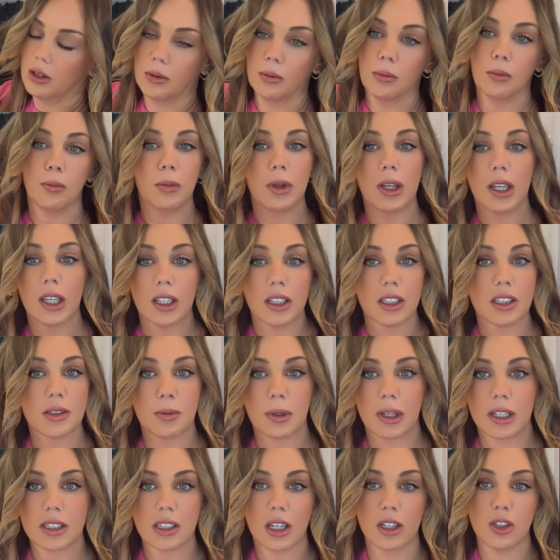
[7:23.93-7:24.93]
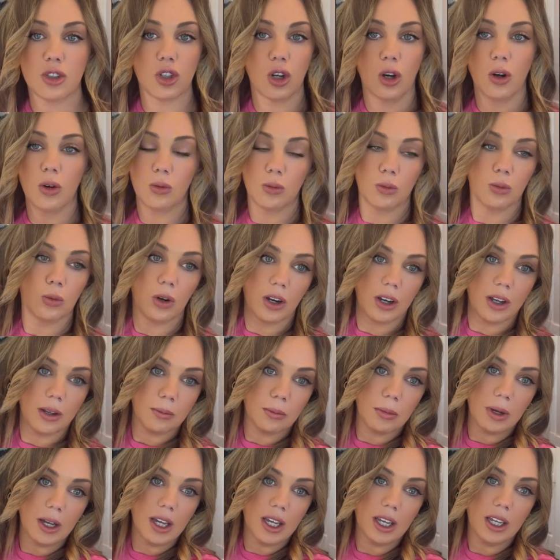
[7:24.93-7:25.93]
mids because I don't want
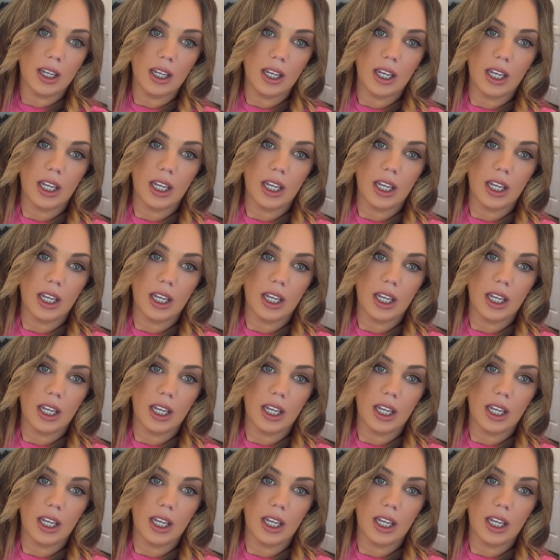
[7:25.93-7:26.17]
my